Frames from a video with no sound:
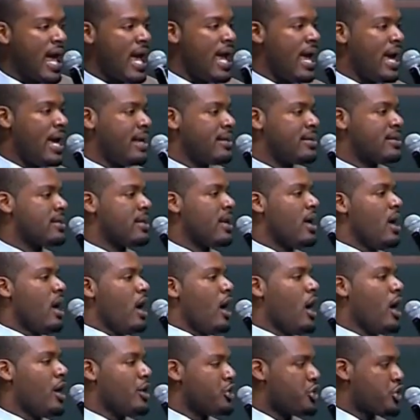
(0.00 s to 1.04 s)
Anne's
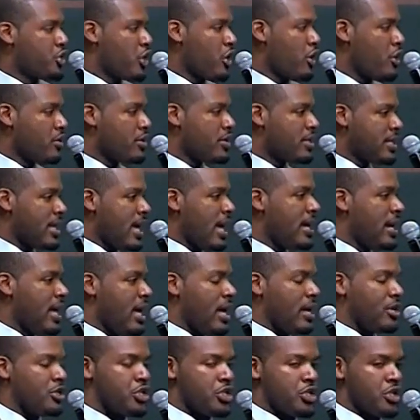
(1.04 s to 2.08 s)
uh, Church, St.
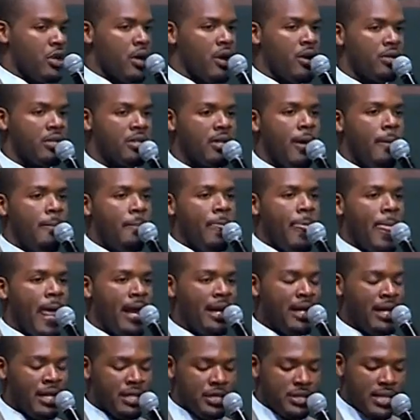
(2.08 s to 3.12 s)
Anne's Church,
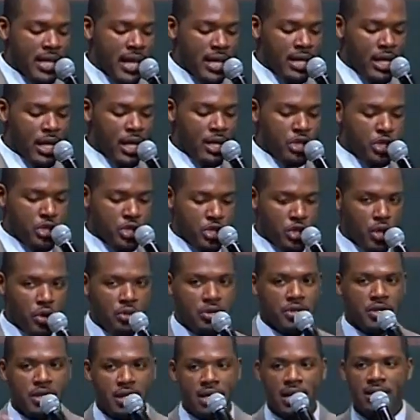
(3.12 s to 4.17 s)
and in St. Anne's
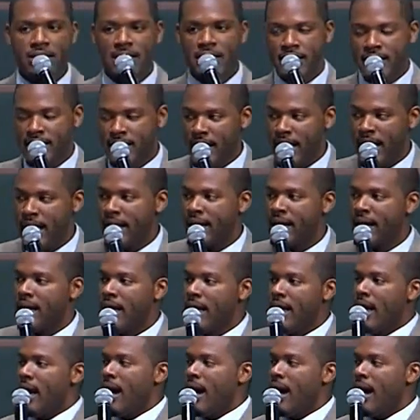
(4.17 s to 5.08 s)
Church, you get to sing.